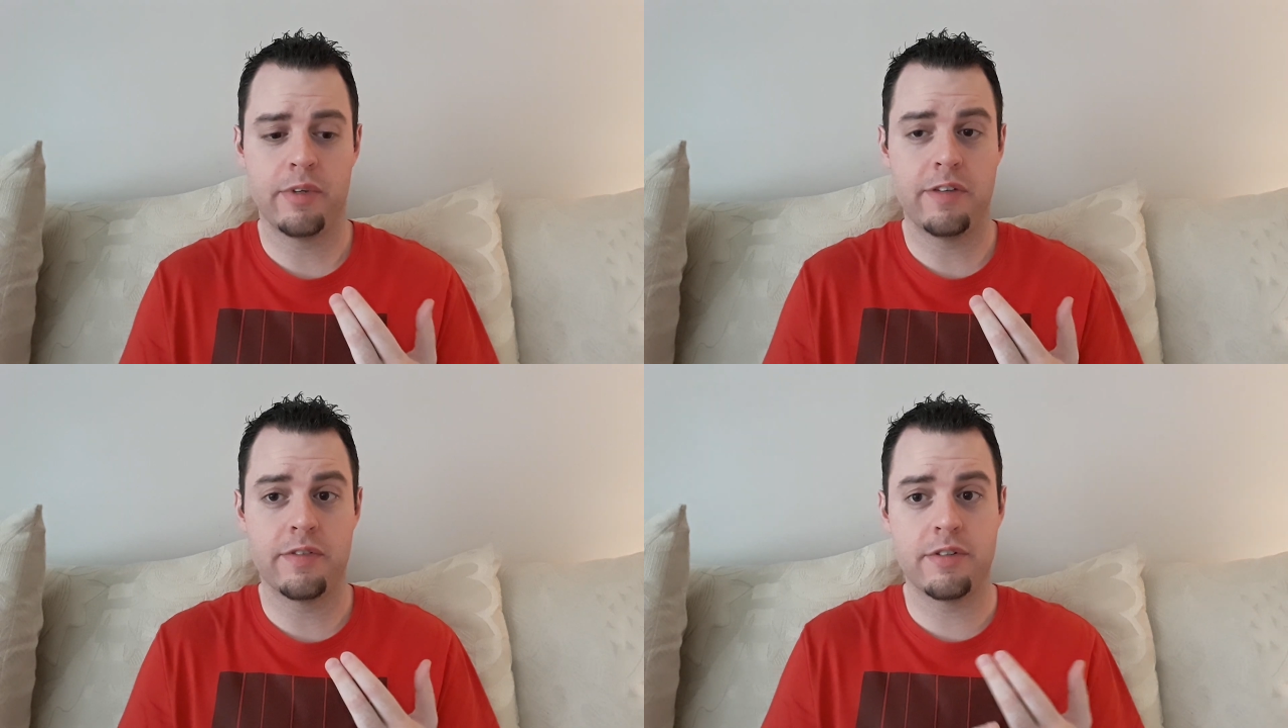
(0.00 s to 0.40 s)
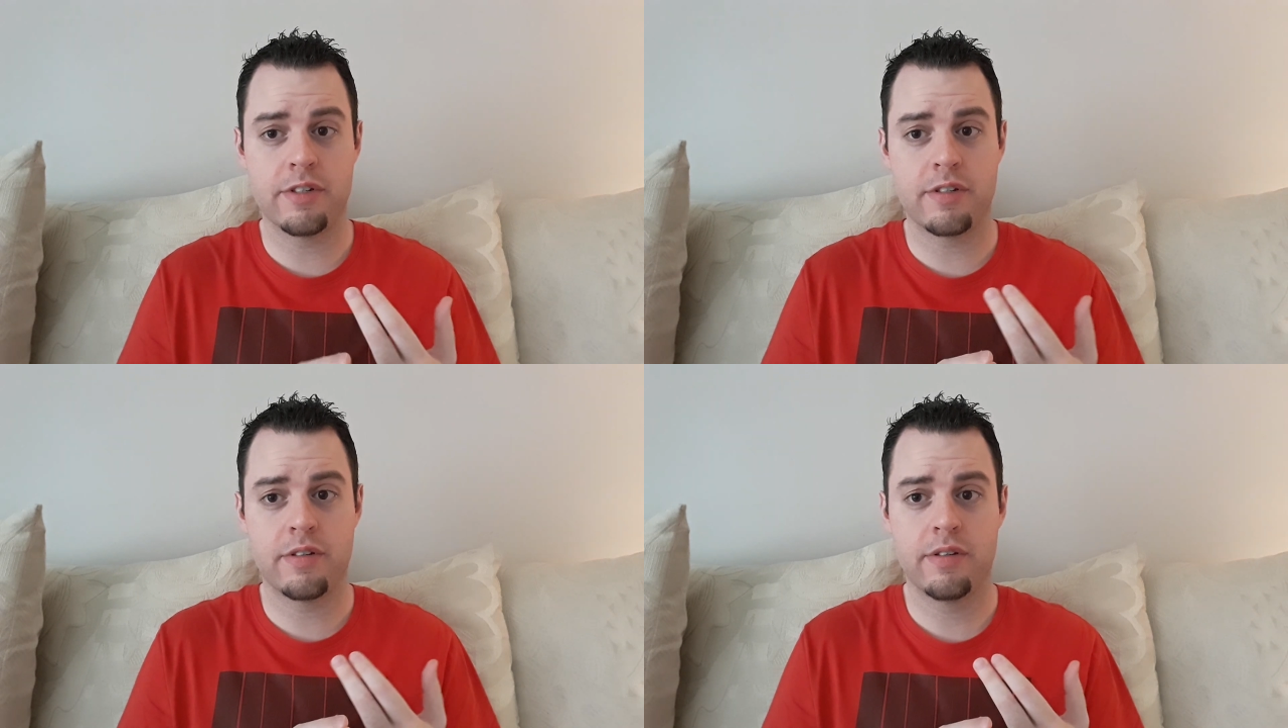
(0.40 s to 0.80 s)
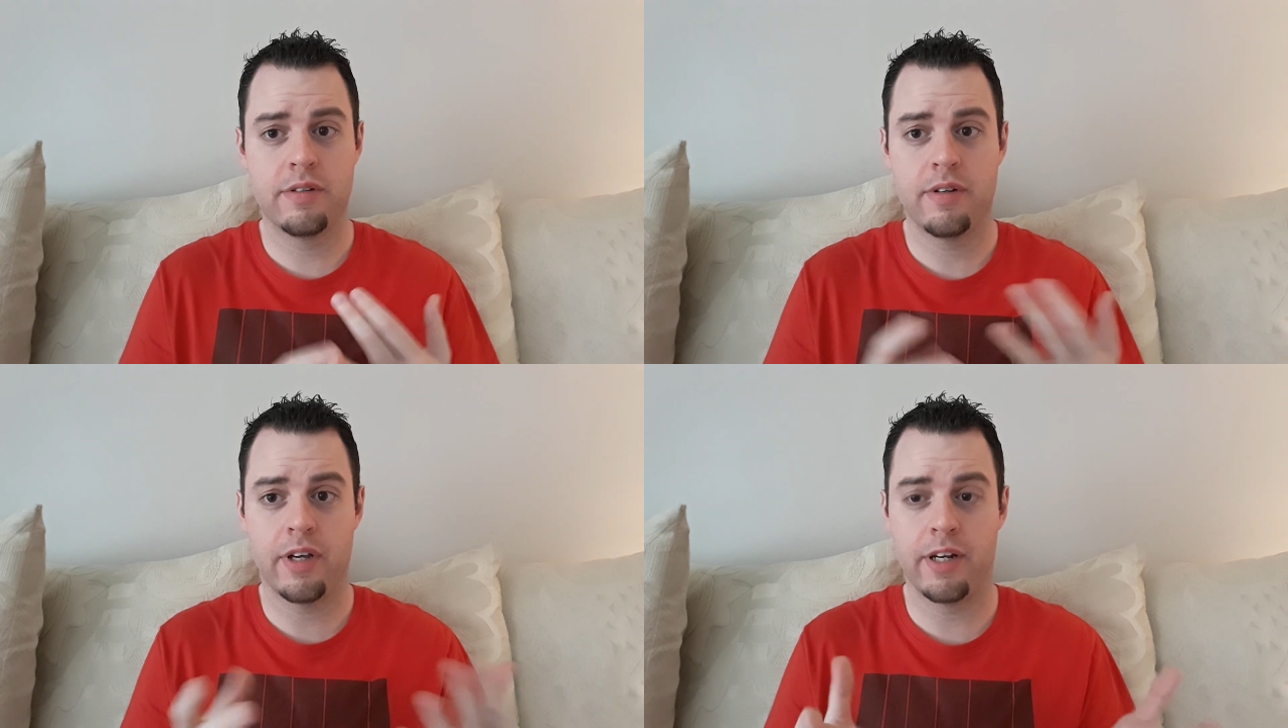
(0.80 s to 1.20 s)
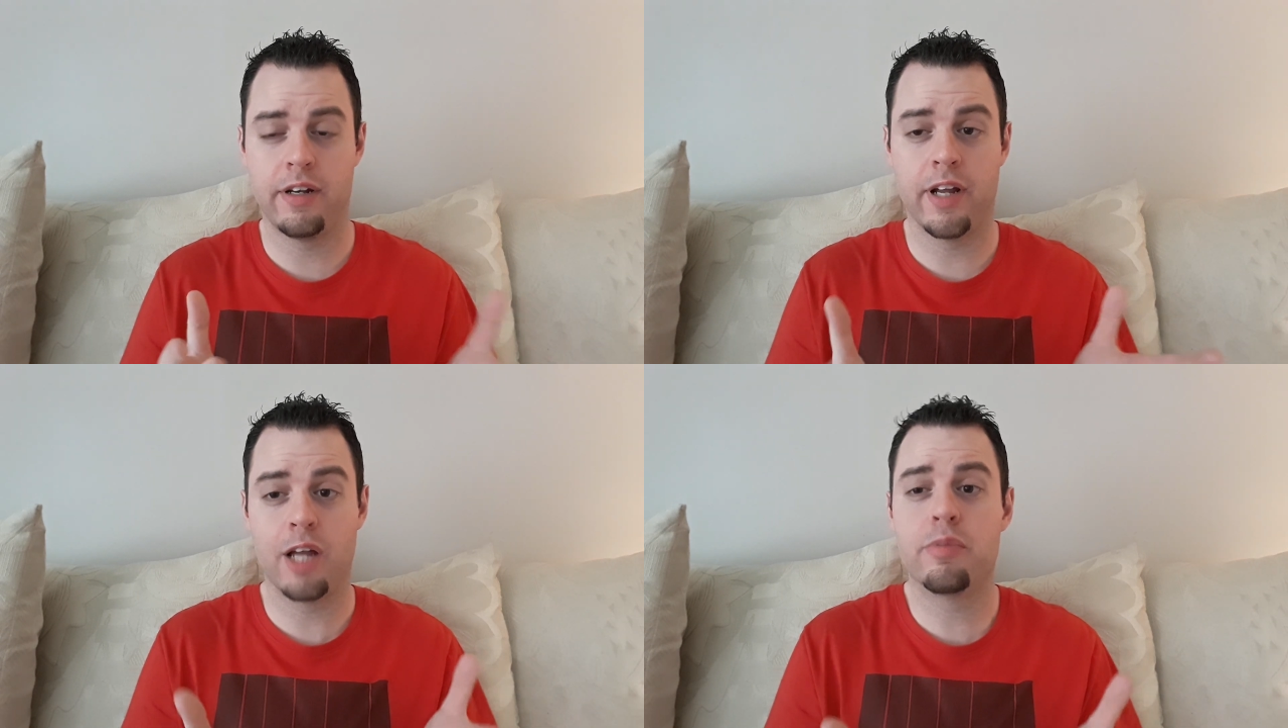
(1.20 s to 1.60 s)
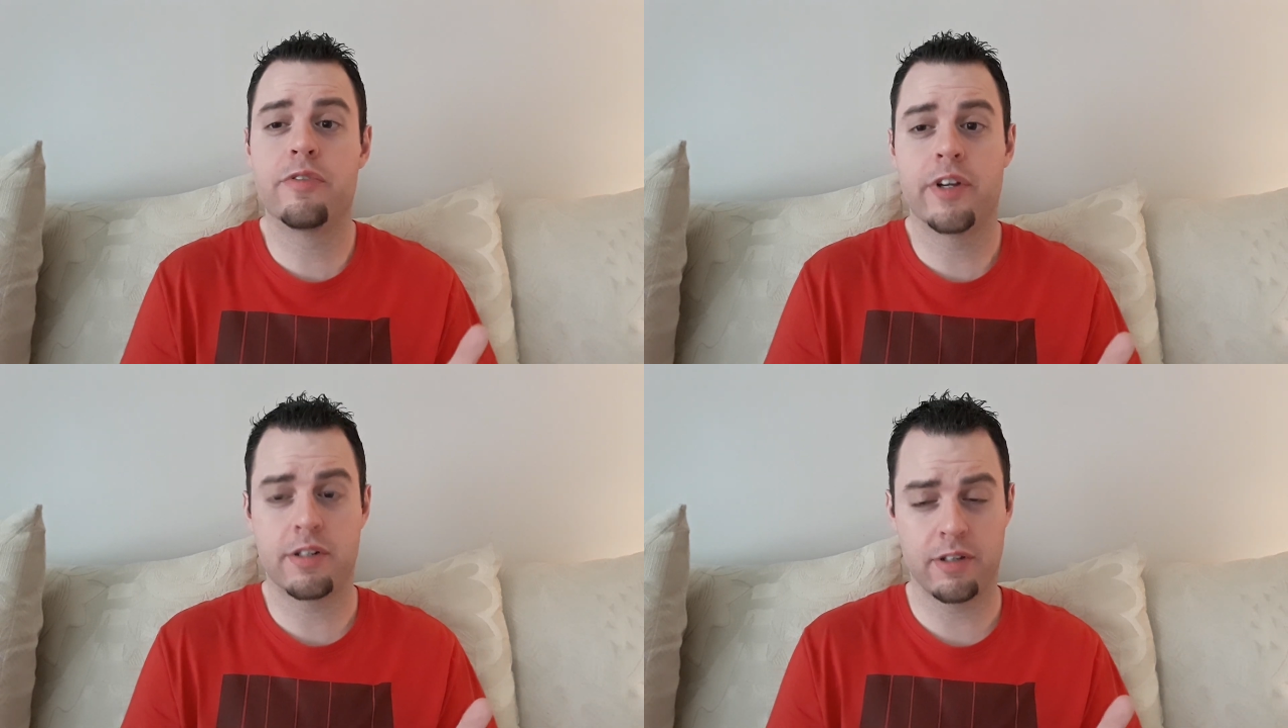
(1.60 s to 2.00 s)
even just on a
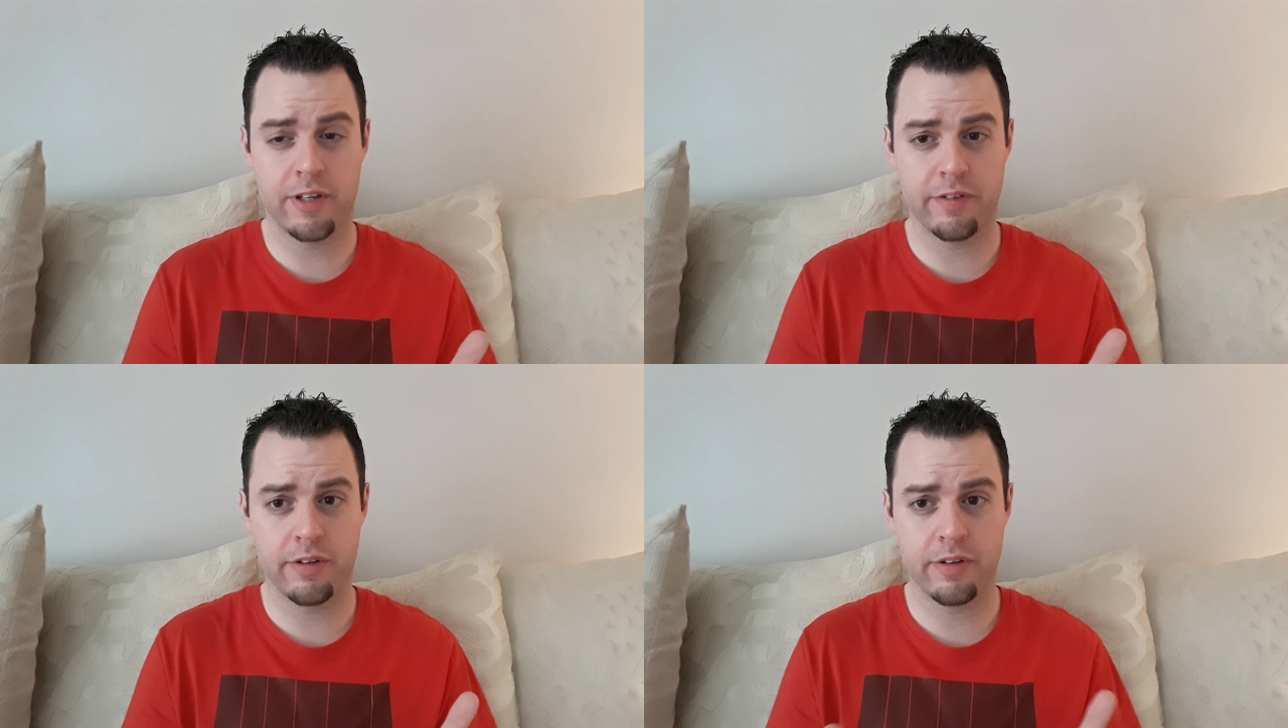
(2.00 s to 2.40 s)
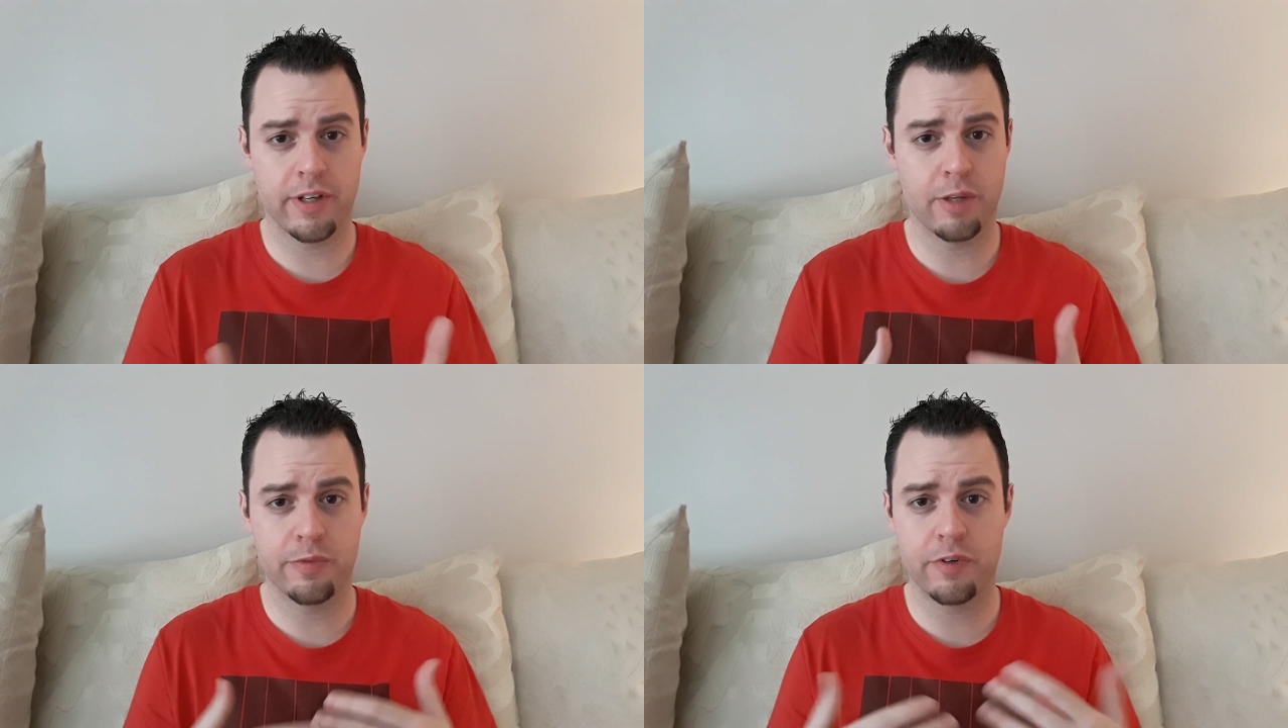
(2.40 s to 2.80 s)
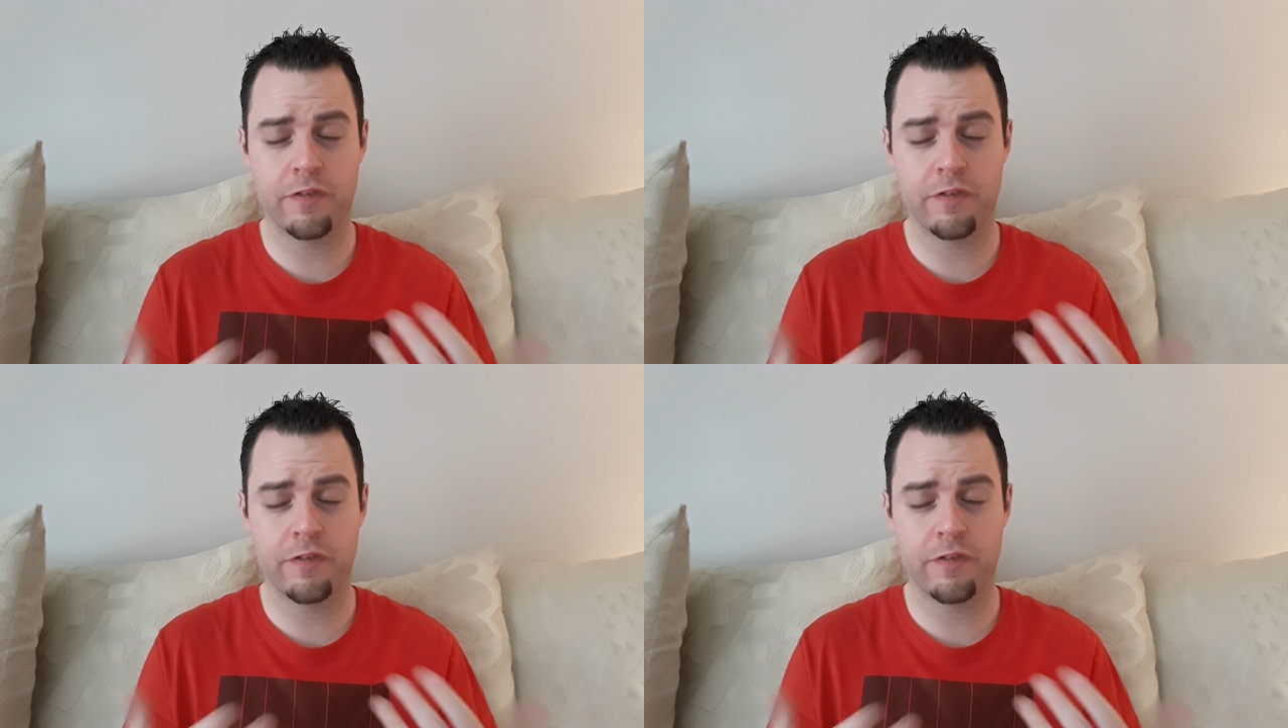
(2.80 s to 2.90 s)
non-professional level, the help of your